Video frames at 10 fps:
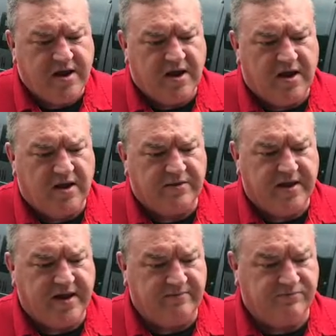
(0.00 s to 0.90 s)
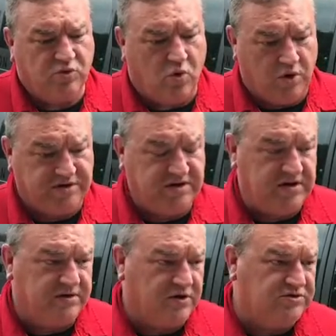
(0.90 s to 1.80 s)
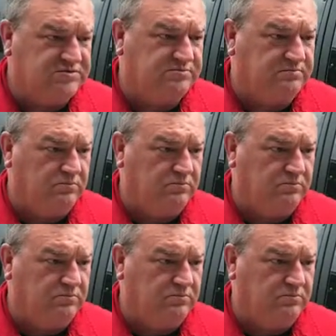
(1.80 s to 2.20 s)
They have quarantined those